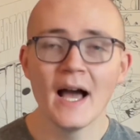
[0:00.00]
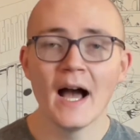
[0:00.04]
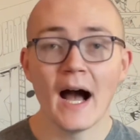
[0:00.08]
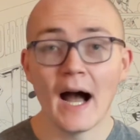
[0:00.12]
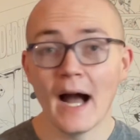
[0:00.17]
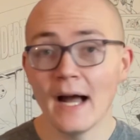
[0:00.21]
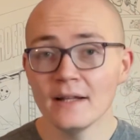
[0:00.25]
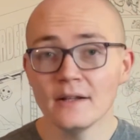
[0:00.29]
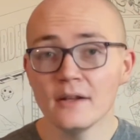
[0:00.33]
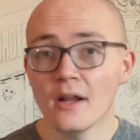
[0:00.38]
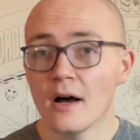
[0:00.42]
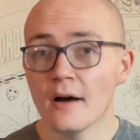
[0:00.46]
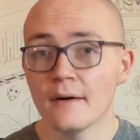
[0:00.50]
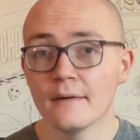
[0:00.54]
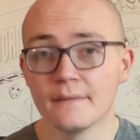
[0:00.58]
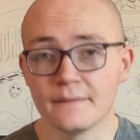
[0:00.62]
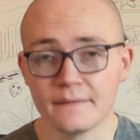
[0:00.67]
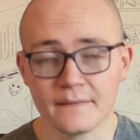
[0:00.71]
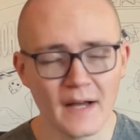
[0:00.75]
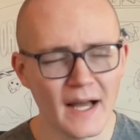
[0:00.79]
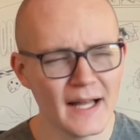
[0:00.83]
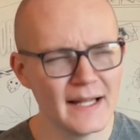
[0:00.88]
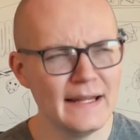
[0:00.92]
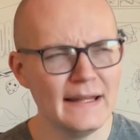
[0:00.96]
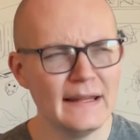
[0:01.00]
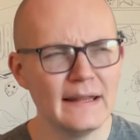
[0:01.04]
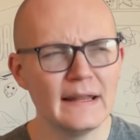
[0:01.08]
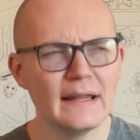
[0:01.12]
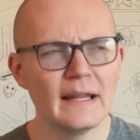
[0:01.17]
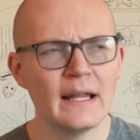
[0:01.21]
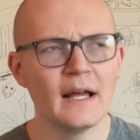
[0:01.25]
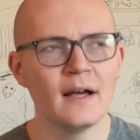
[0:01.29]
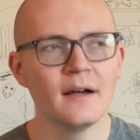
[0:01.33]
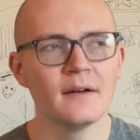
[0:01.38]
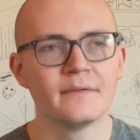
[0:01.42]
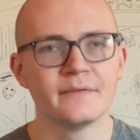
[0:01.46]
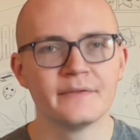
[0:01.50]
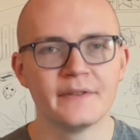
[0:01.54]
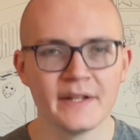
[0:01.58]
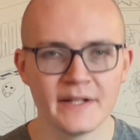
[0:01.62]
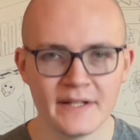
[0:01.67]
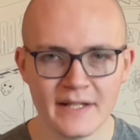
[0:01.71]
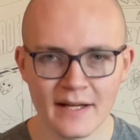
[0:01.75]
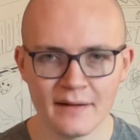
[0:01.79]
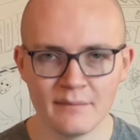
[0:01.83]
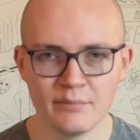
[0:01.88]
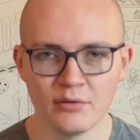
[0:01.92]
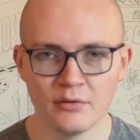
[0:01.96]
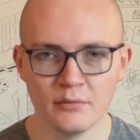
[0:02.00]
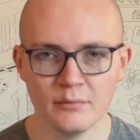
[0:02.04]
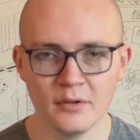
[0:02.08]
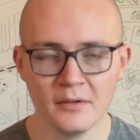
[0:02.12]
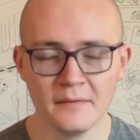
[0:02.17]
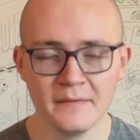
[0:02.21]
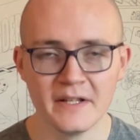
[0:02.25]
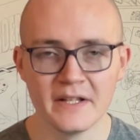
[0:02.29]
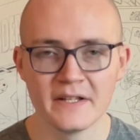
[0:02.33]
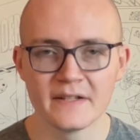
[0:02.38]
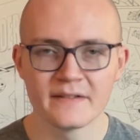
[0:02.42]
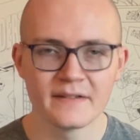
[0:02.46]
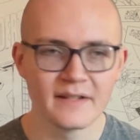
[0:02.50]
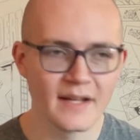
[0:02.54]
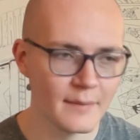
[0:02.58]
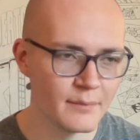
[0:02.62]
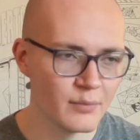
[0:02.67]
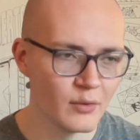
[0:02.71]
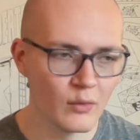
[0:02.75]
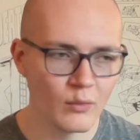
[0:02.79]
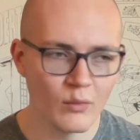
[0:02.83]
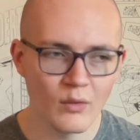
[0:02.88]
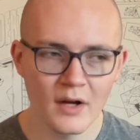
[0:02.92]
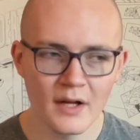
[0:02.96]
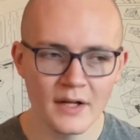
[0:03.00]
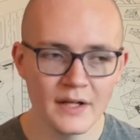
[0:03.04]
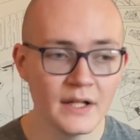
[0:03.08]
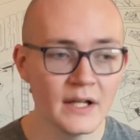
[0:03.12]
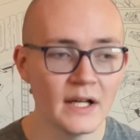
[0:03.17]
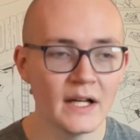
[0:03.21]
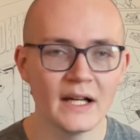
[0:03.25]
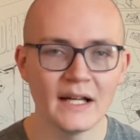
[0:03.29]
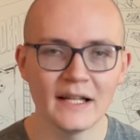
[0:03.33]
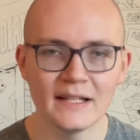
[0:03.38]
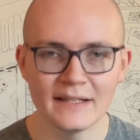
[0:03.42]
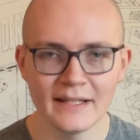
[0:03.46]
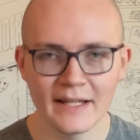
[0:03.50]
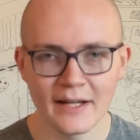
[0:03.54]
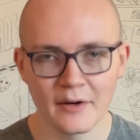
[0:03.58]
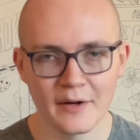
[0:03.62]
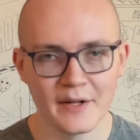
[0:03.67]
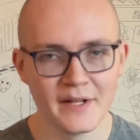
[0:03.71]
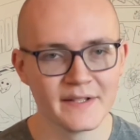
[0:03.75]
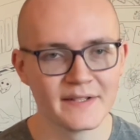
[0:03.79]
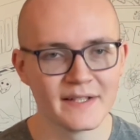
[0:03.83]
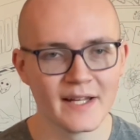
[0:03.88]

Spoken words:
I love the Deadpool movies. Deadpool 1, hilarious.